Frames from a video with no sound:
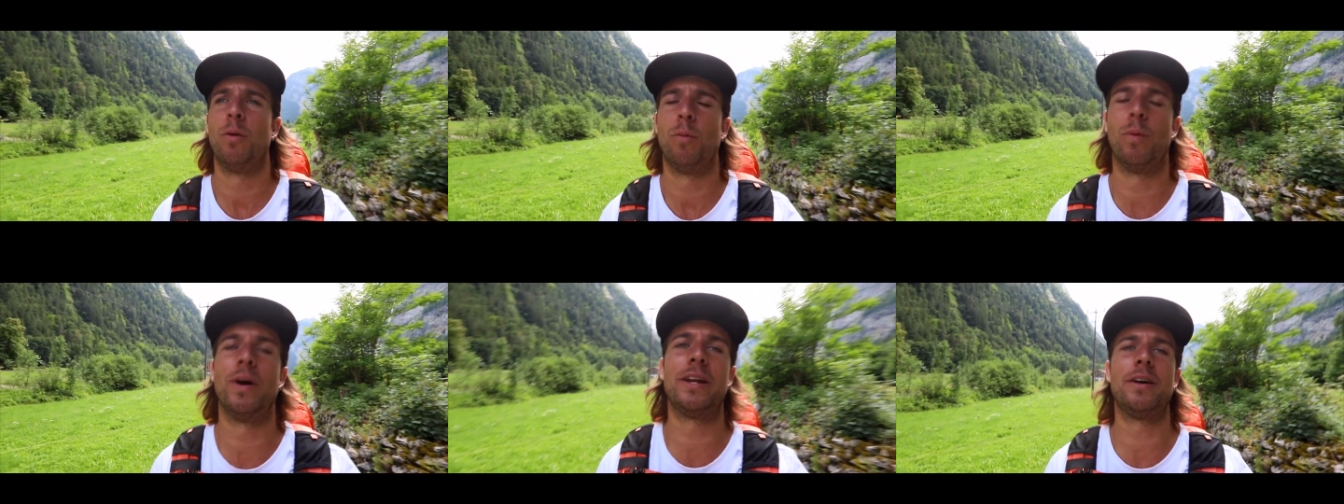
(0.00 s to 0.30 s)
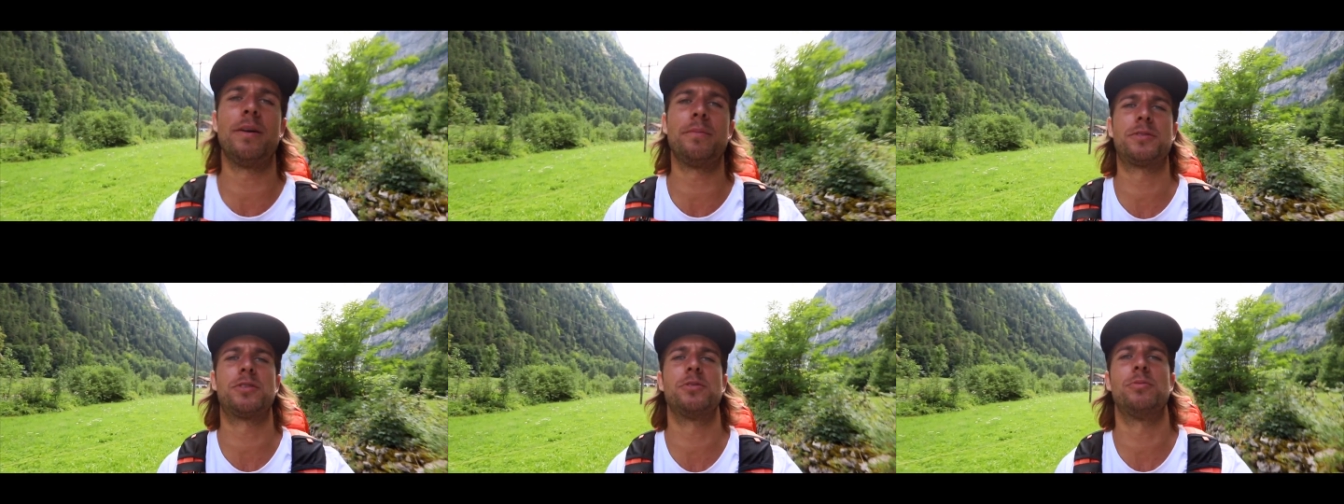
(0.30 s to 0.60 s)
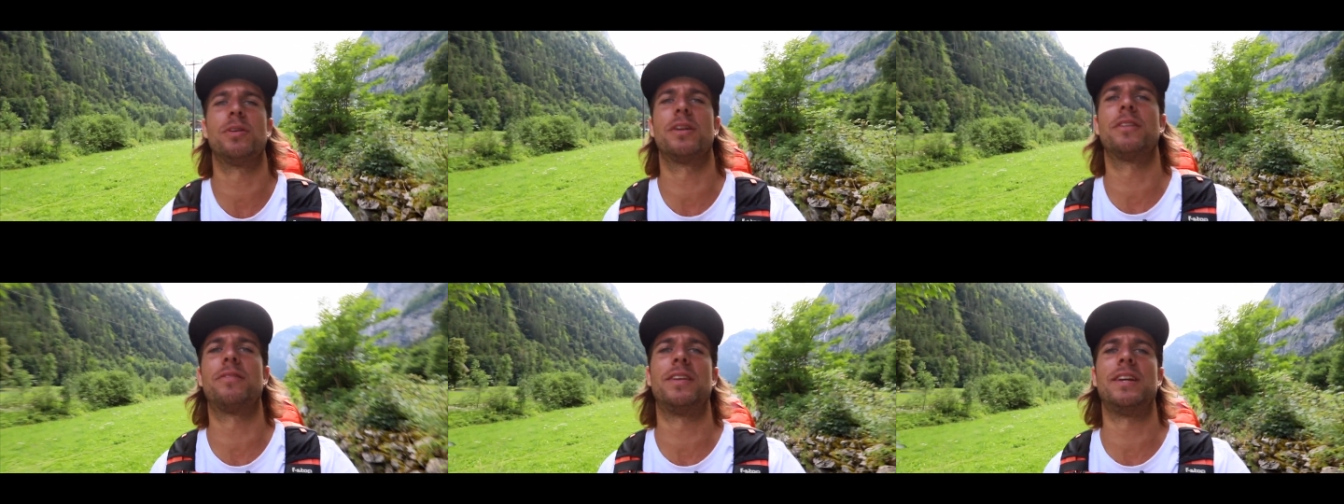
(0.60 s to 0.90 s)
went up to
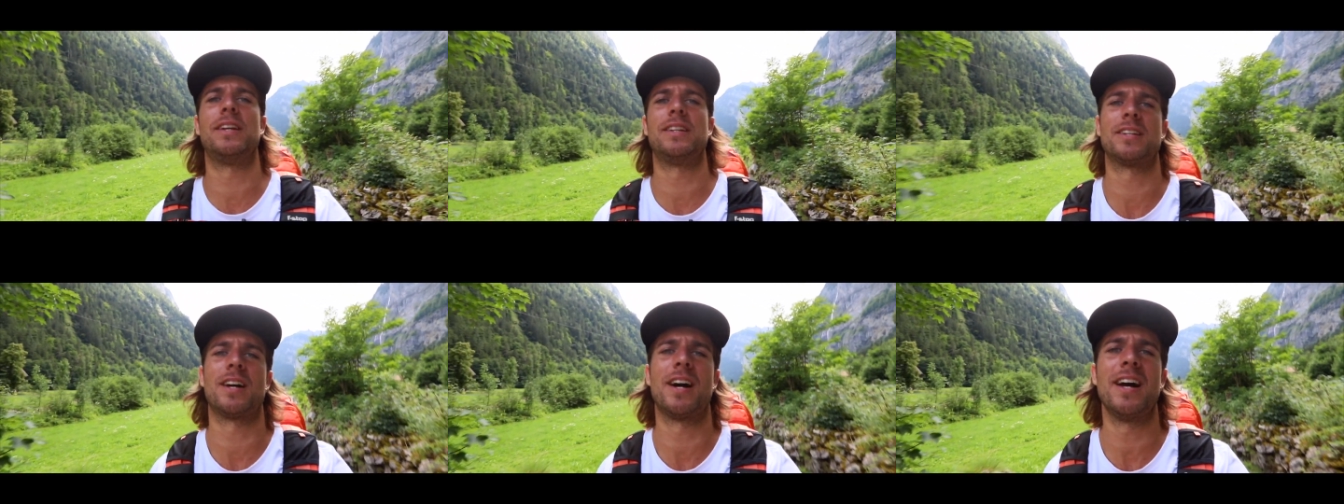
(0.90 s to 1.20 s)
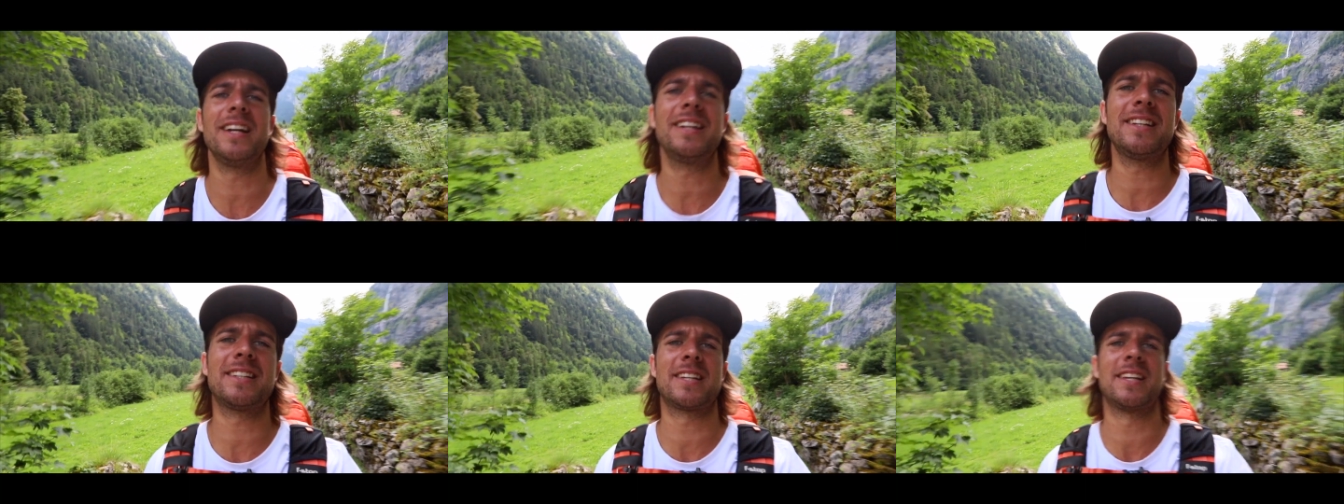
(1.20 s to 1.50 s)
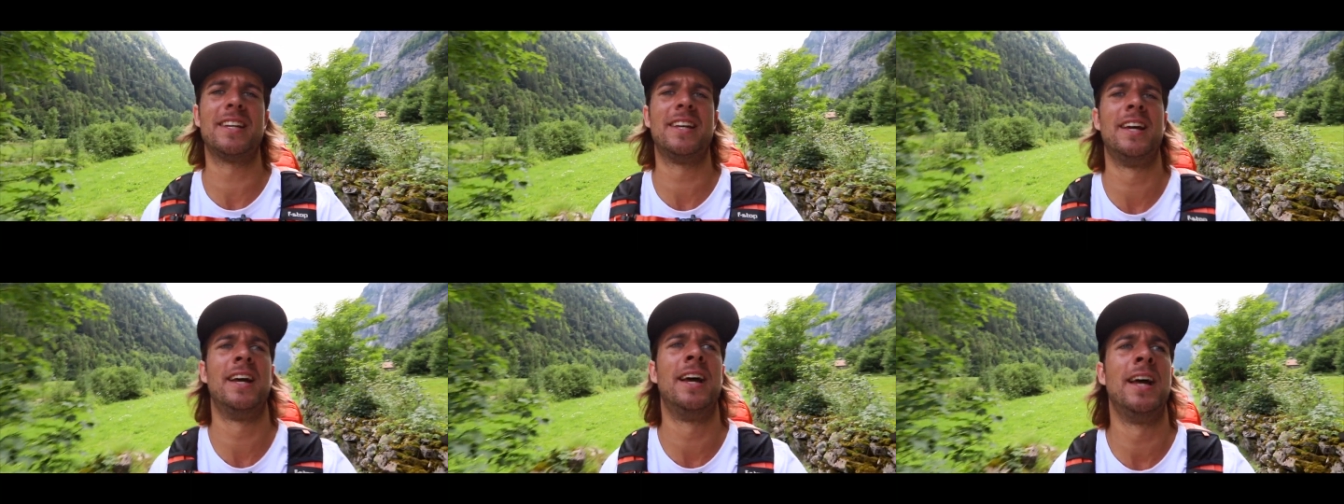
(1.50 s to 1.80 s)
one of these hikes
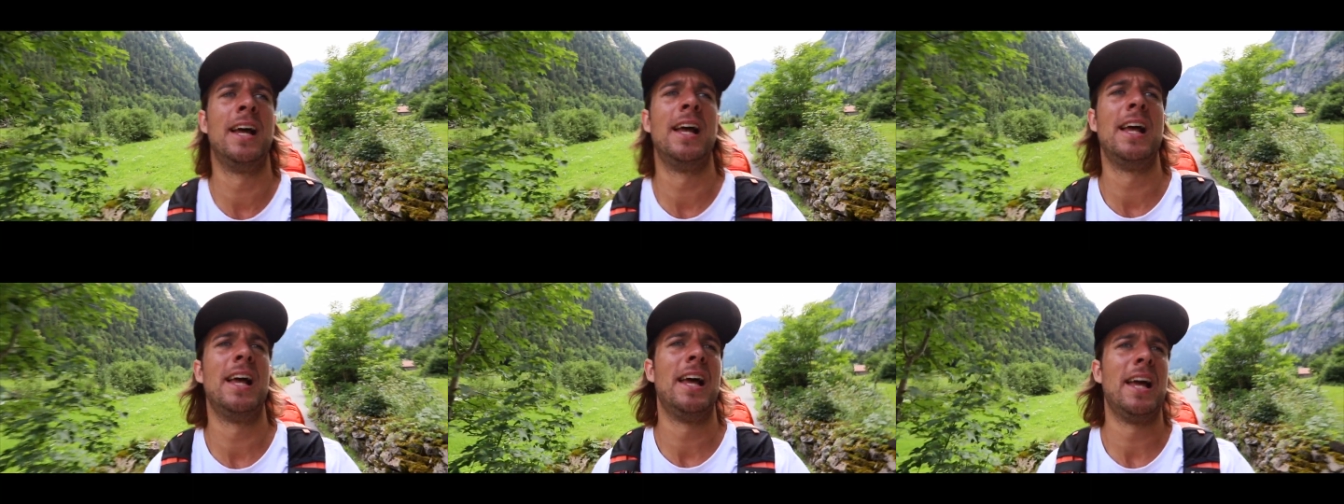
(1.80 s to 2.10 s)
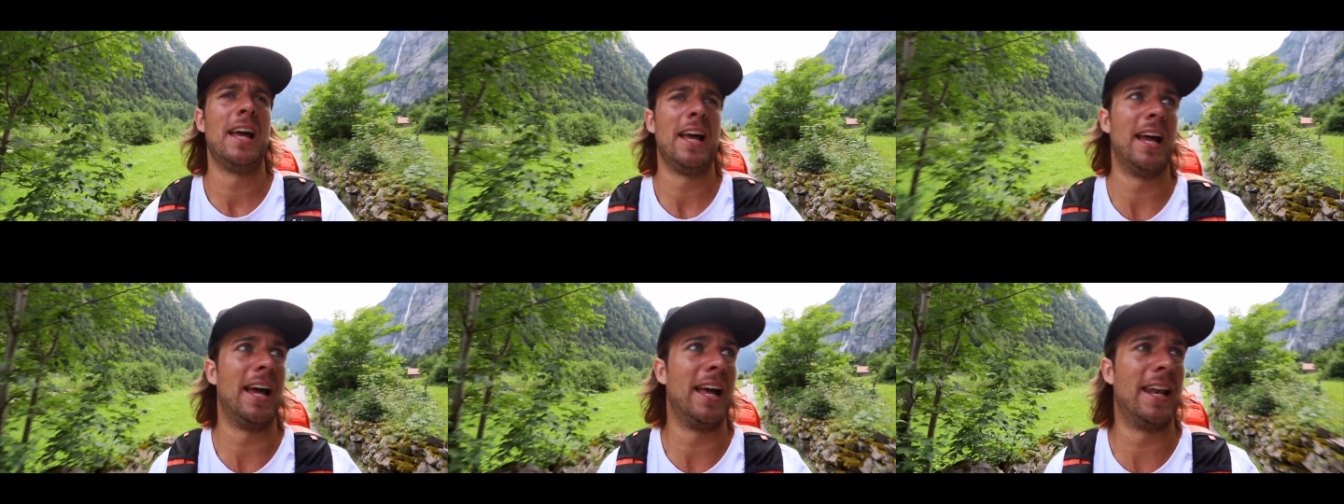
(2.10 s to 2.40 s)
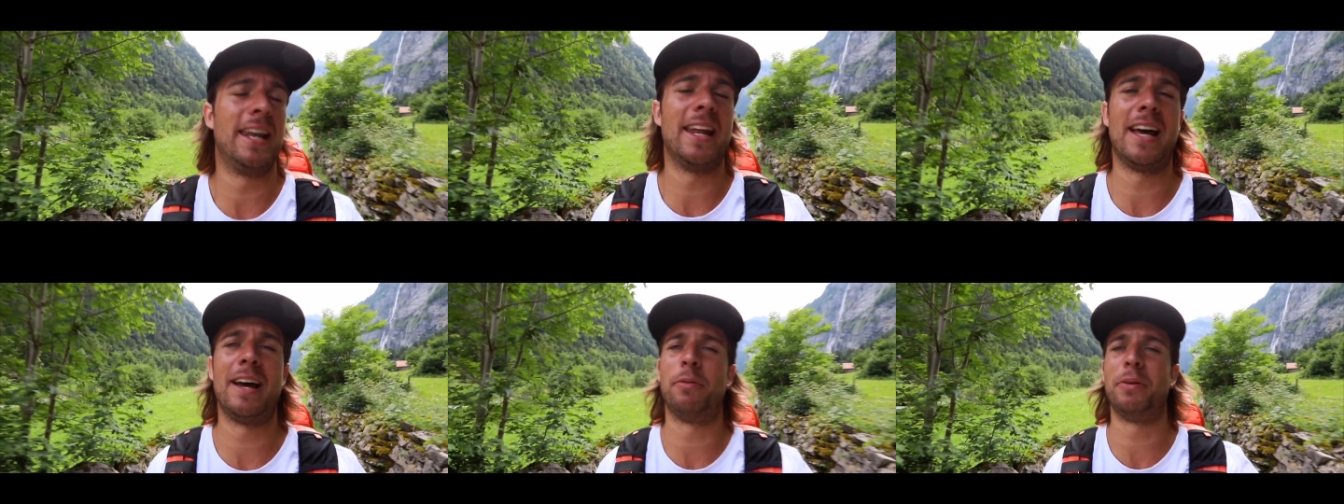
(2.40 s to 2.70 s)

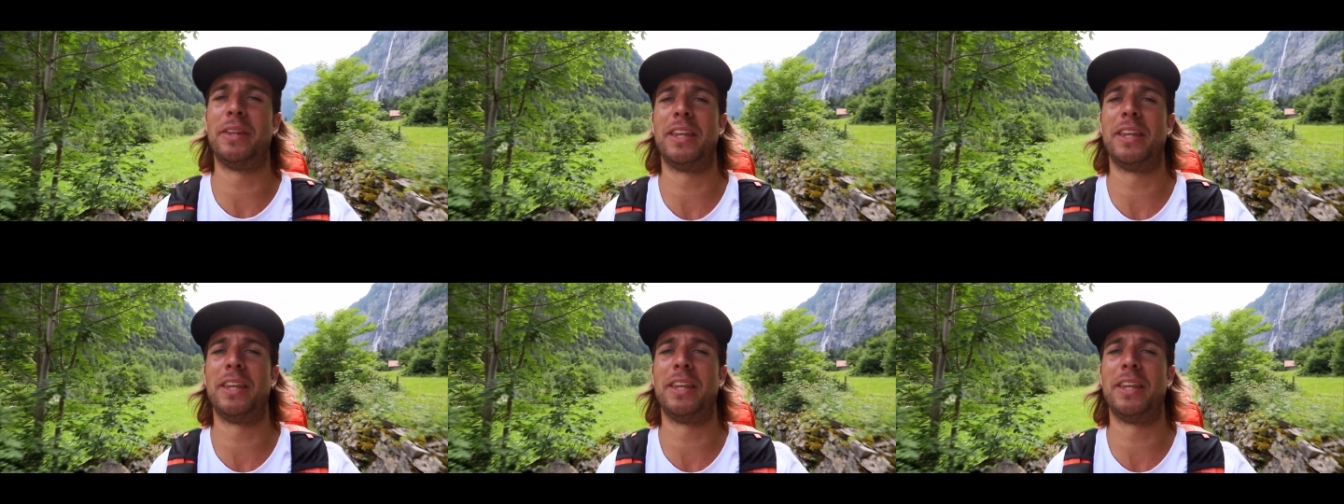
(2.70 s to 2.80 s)
and uh,